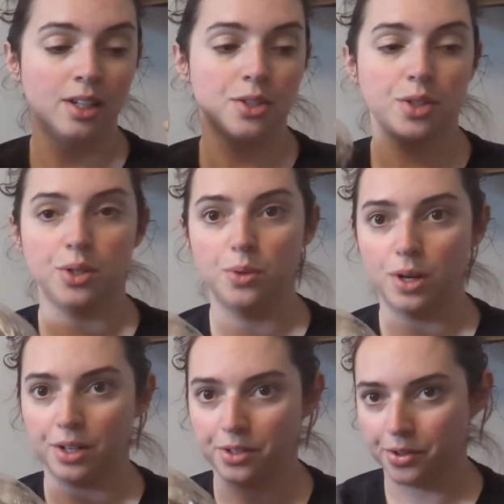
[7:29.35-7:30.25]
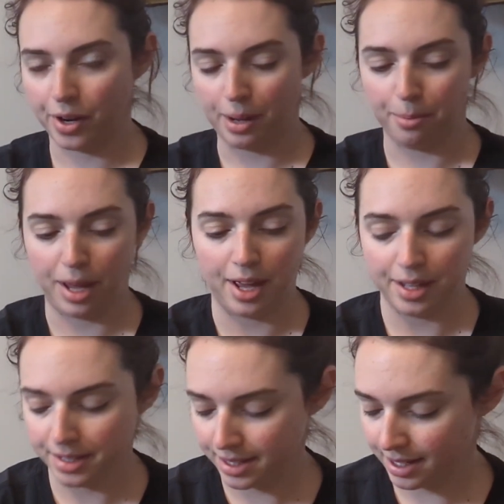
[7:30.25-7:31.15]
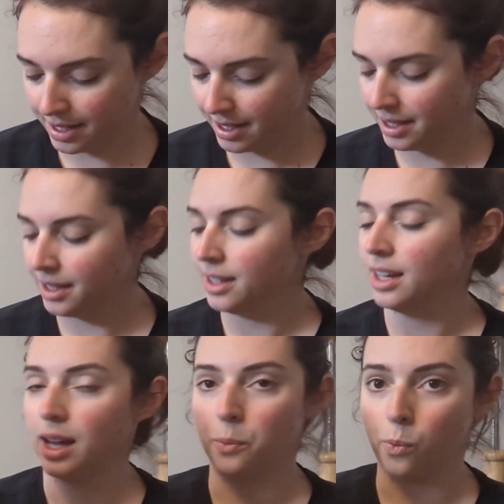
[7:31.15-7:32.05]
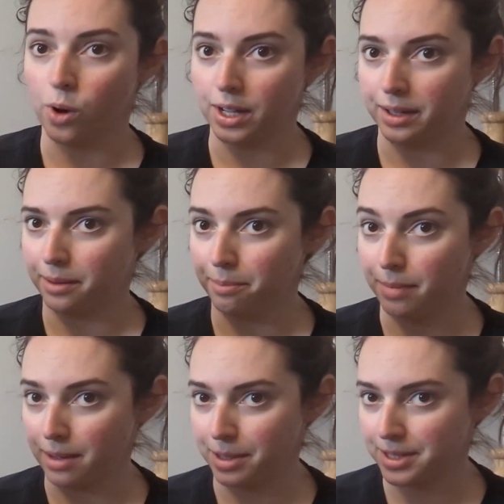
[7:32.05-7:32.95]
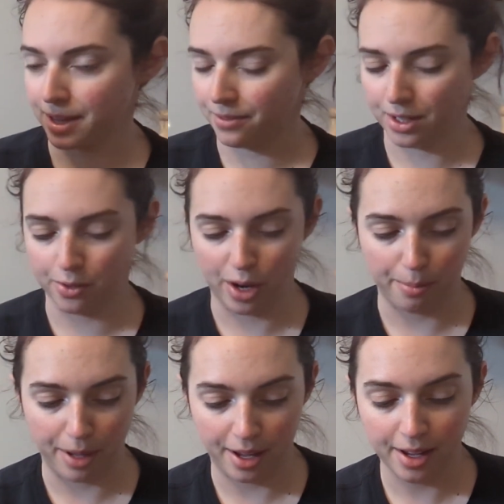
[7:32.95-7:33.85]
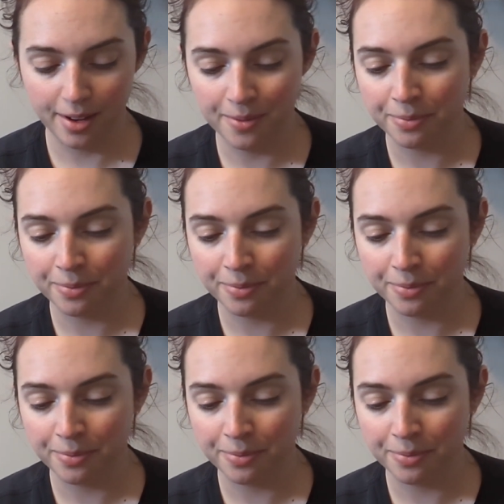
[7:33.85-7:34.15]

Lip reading: 200 gram bags and one maybe 70 gram bag.